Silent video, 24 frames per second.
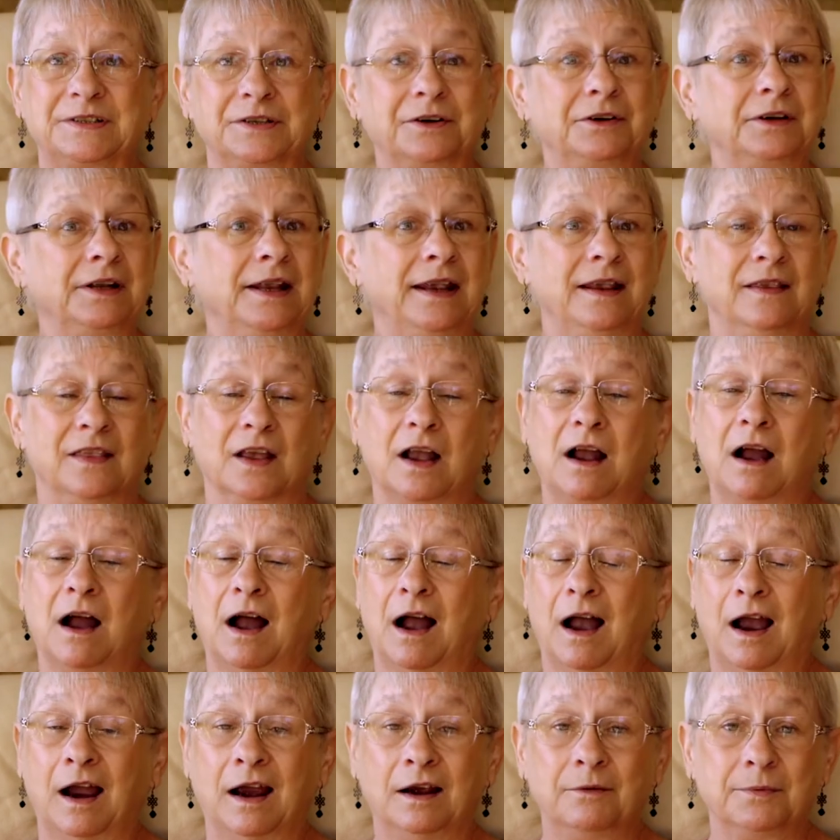Certainly in the
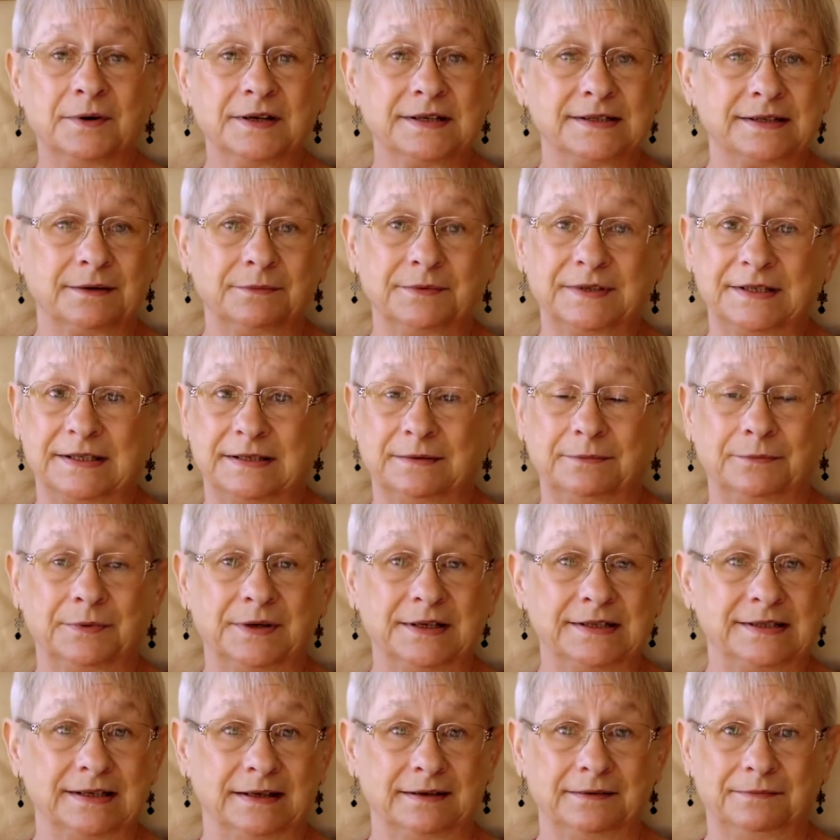car was
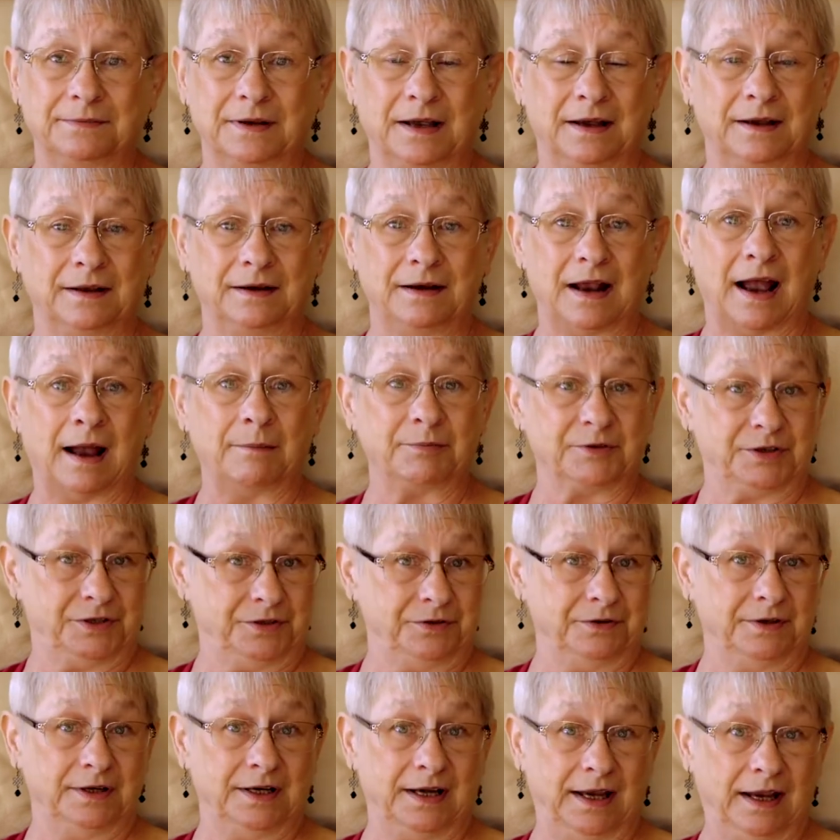an
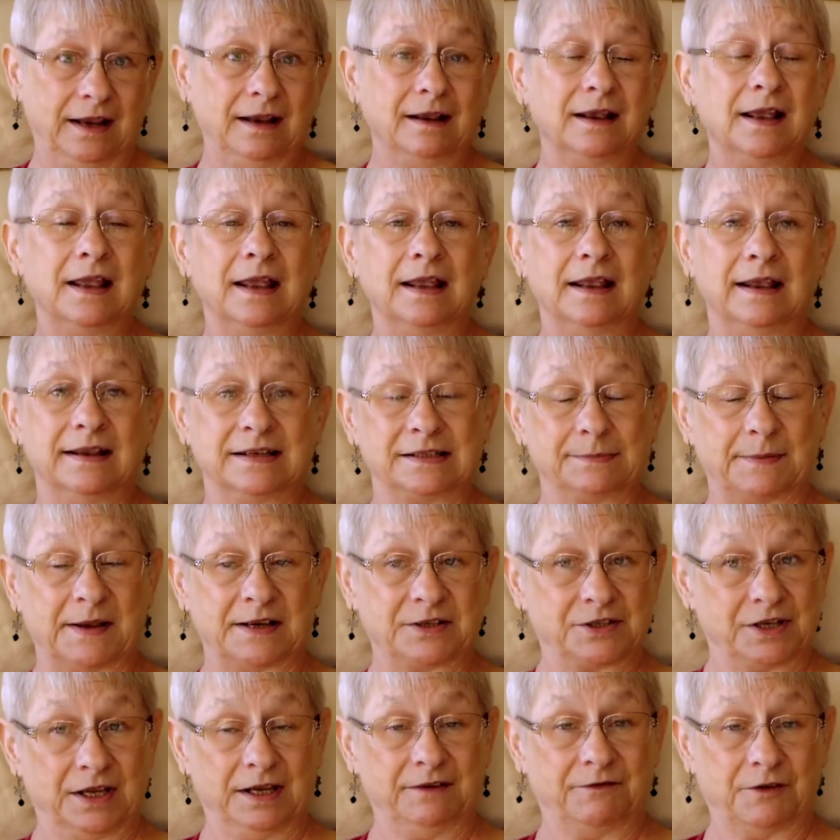opportunity,
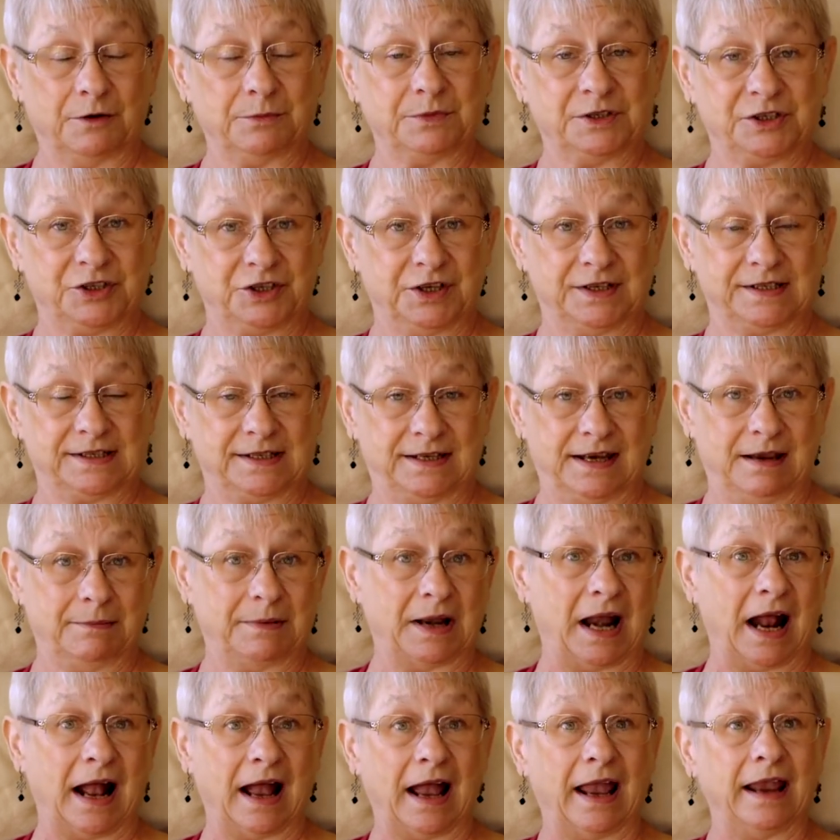especially if it was just him
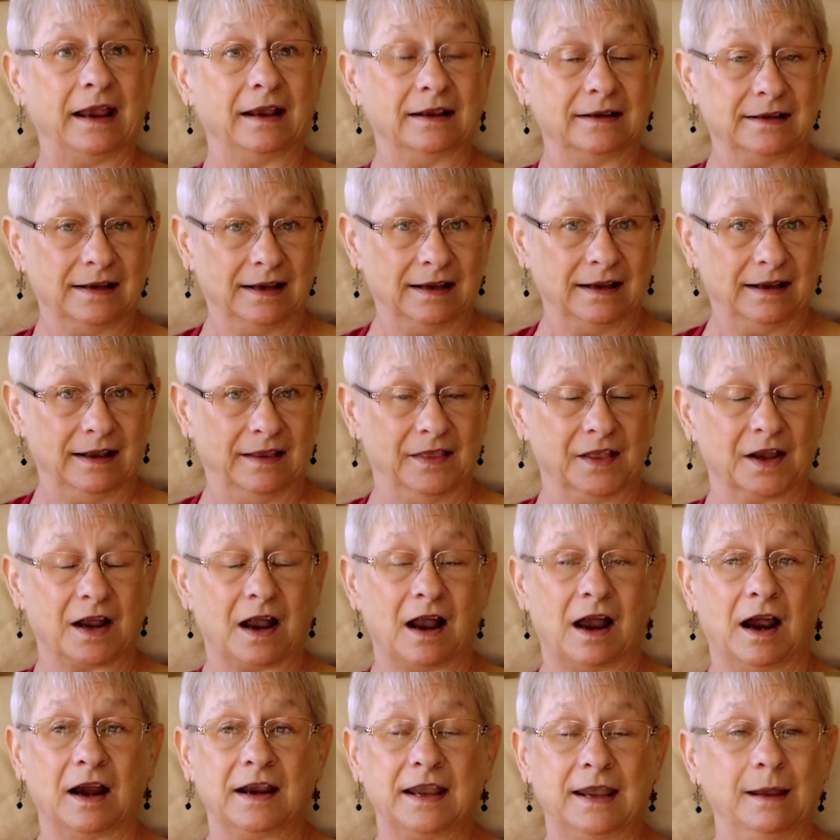and I in the
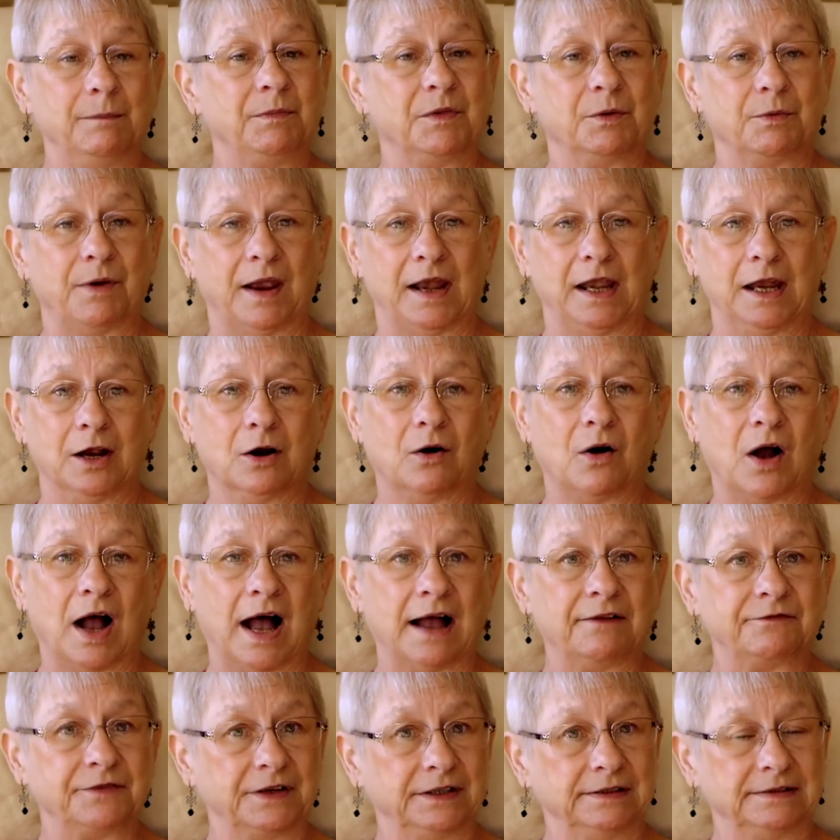car, keep the radio
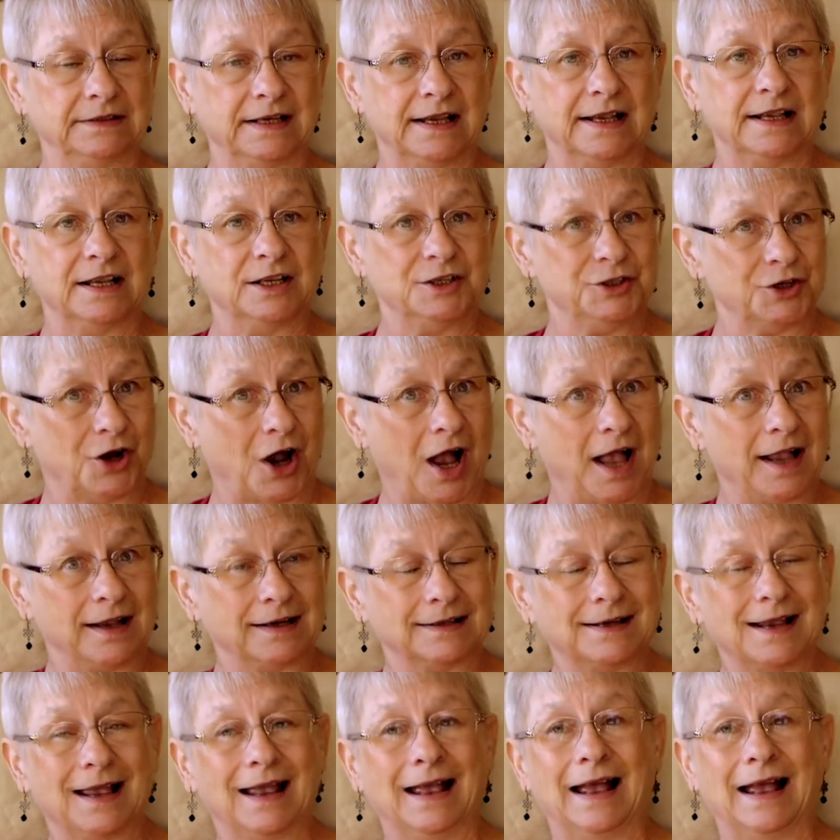off and talk.